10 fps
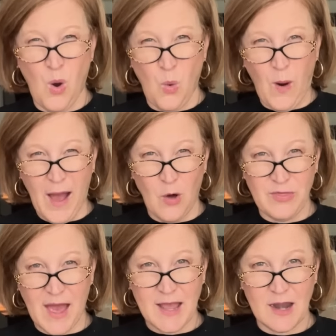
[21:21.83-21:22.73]
Wow,
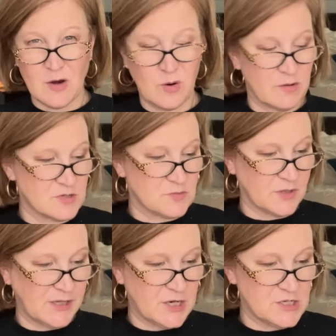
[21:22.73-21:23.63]
that category was
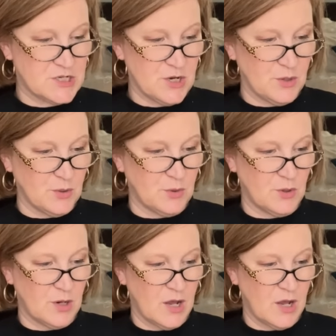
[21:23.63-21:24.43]
really good too.